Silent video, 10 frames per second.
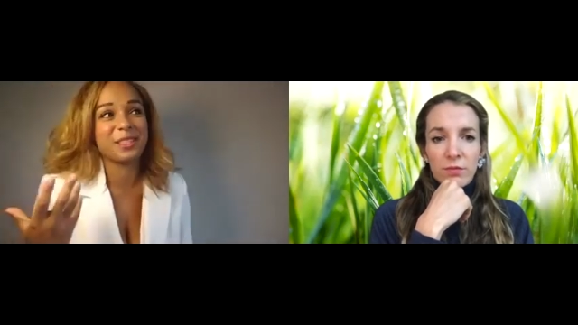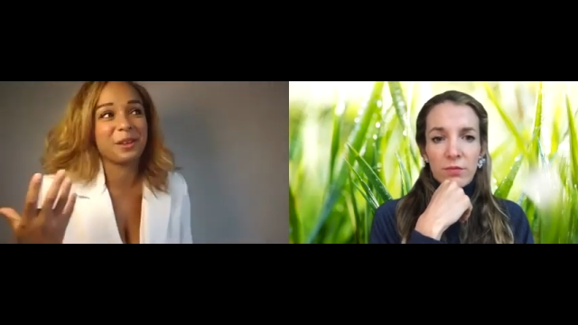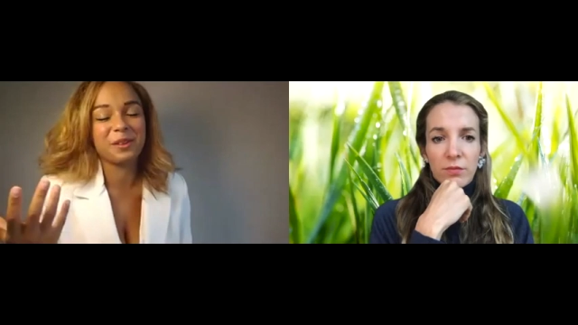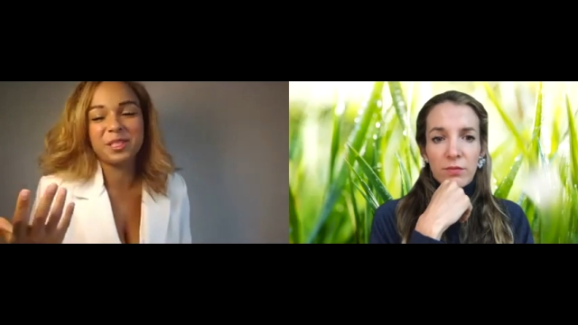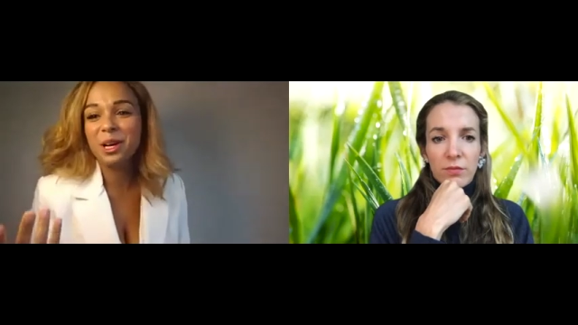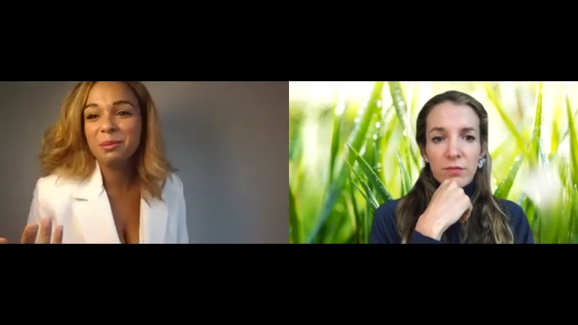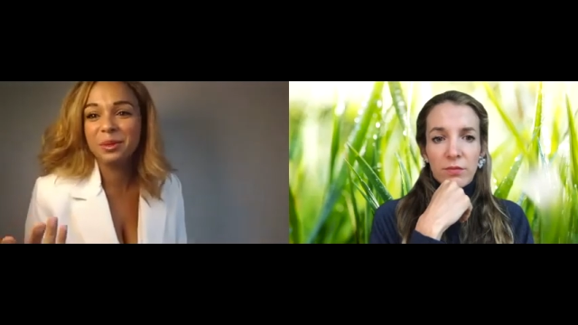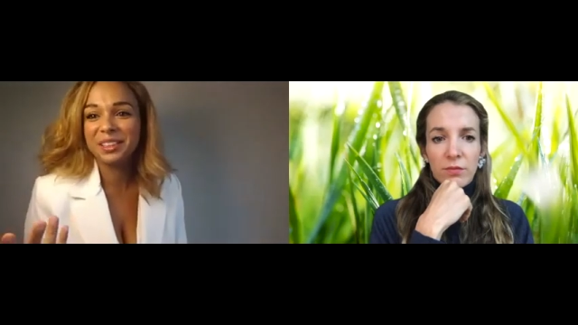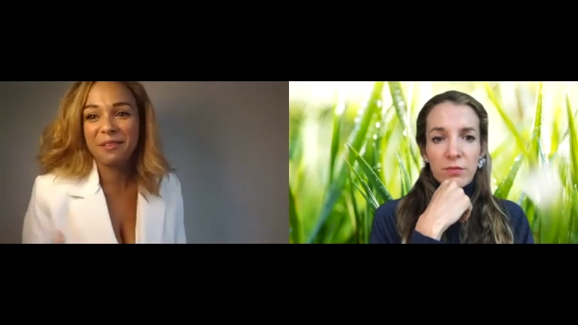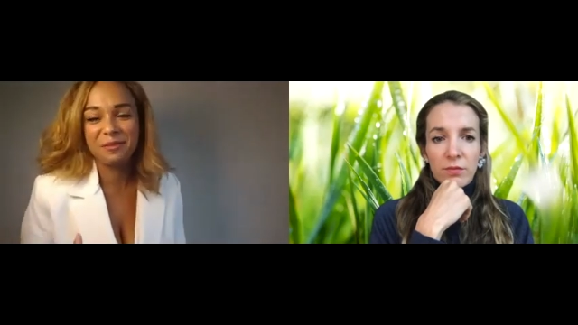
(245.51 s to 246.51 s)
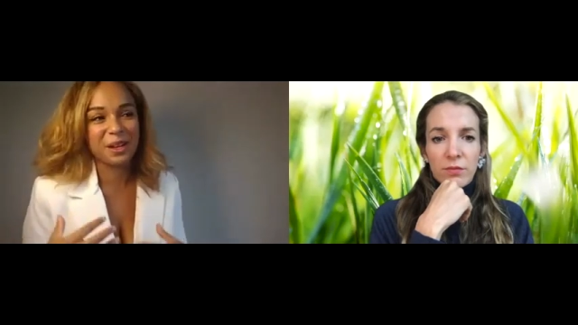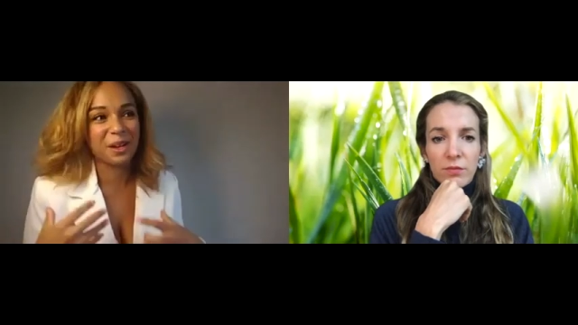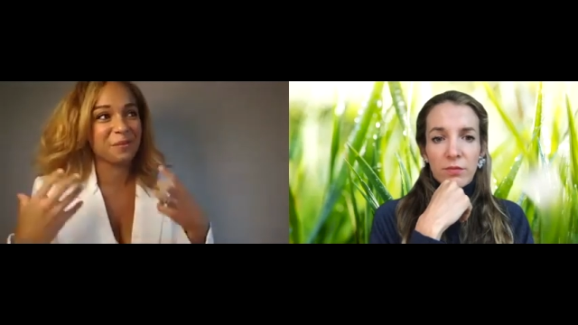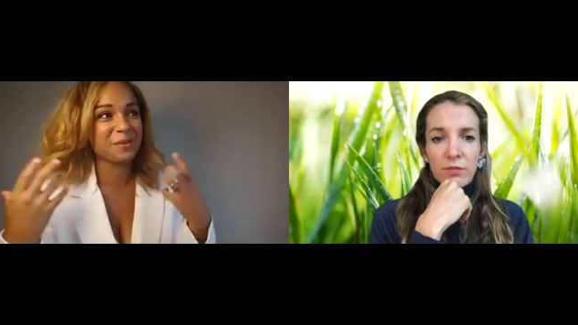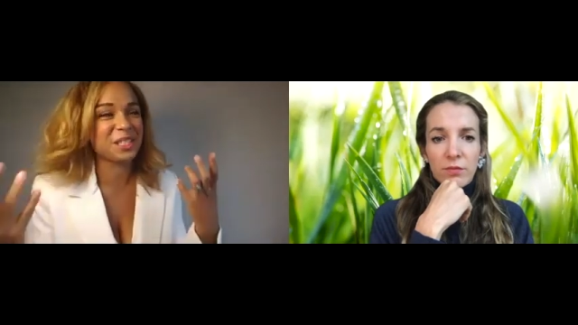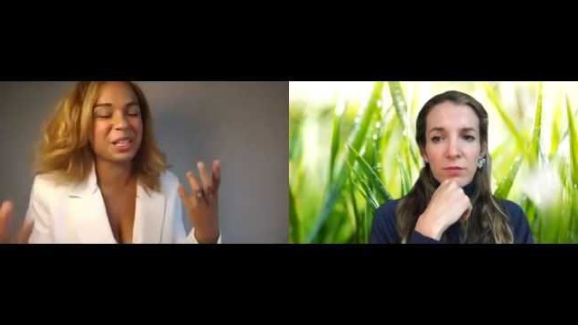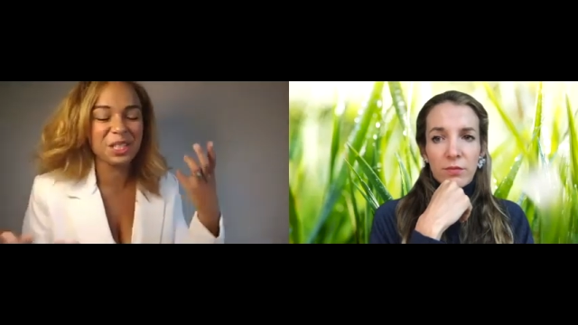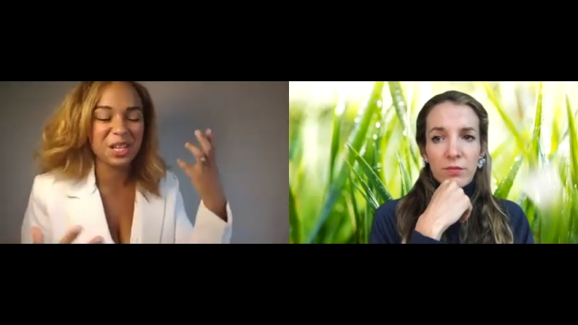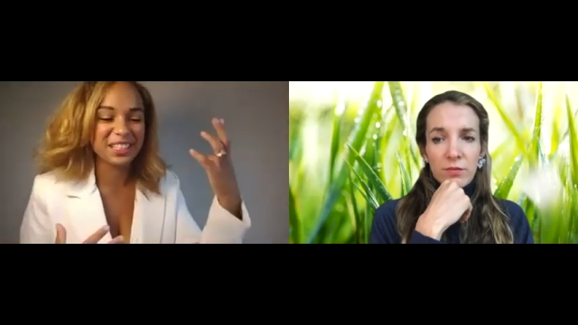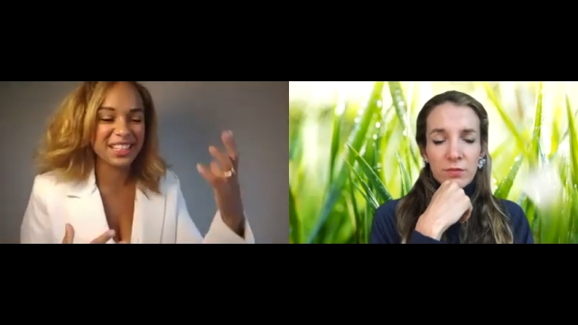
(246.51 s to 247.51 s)
Speaker 1: a child born in Africa,
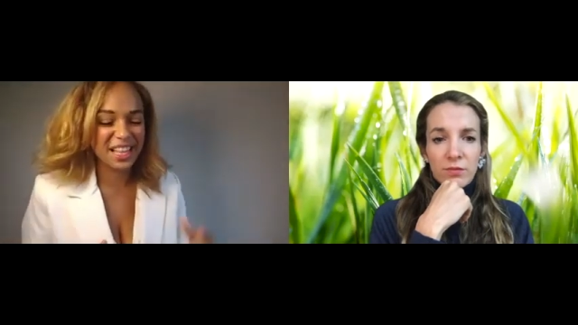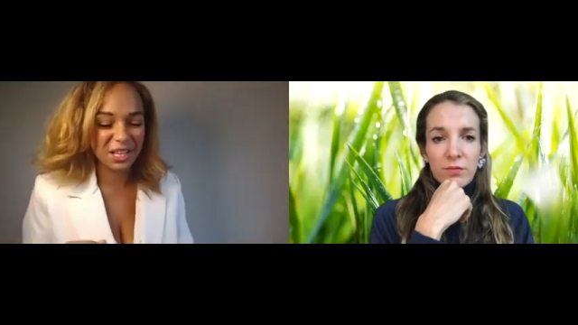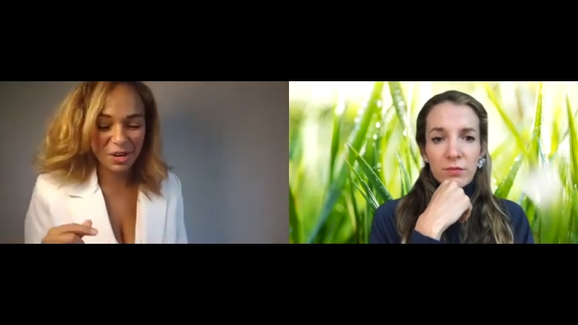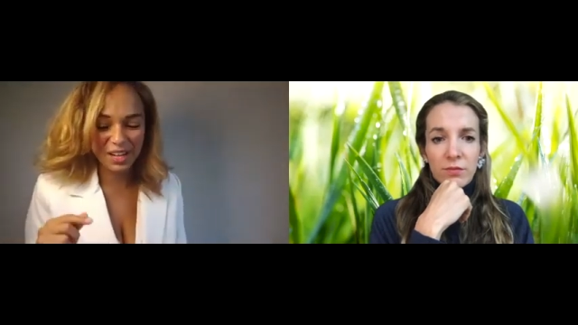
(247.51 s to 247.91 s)
sunshine, etc.